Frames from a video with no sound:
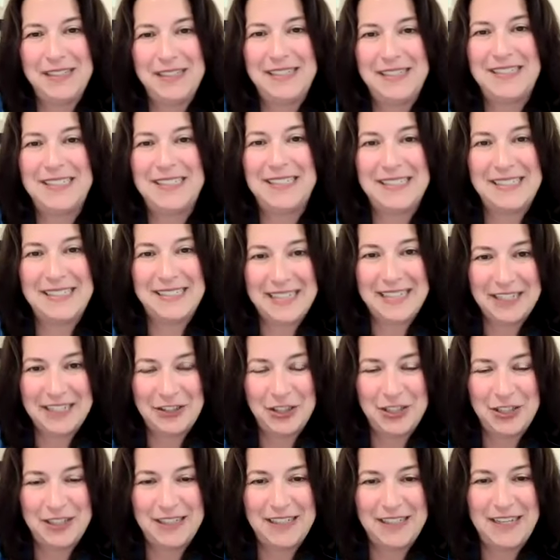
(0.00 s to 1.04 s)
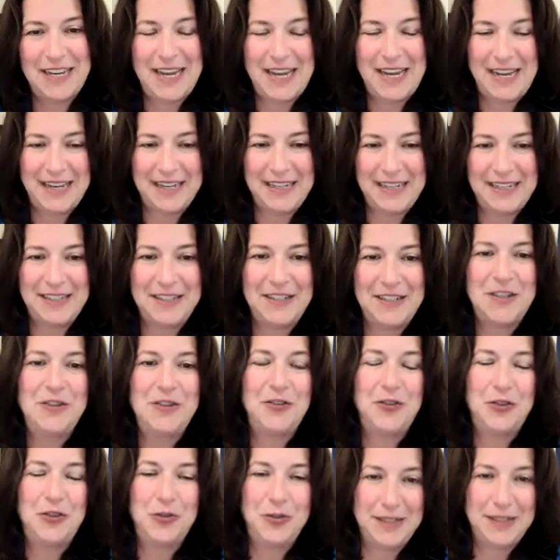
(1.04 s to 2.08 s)
is succession and
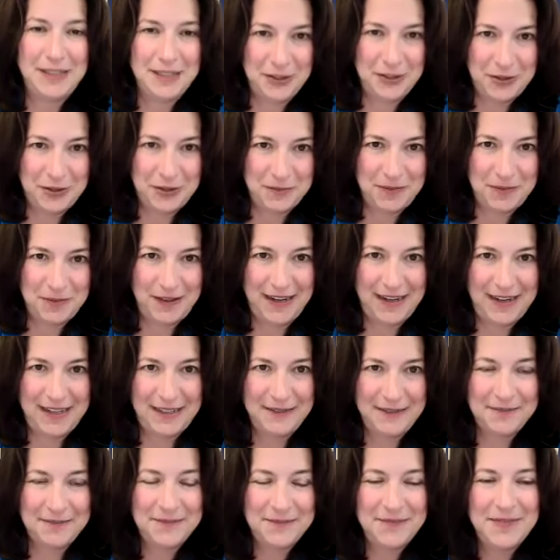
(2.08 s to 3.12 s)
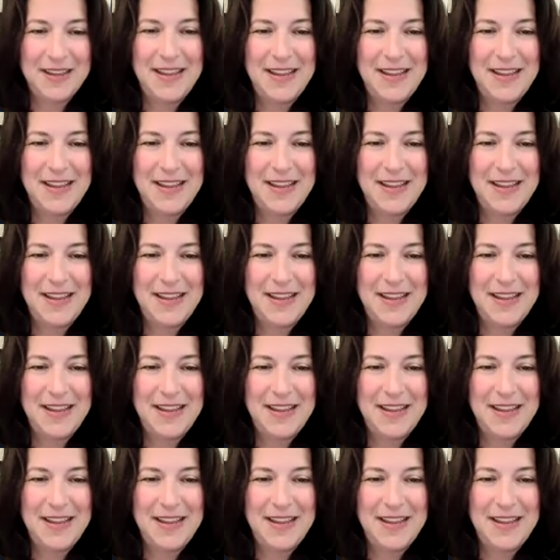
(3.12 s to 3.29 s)
transition planning.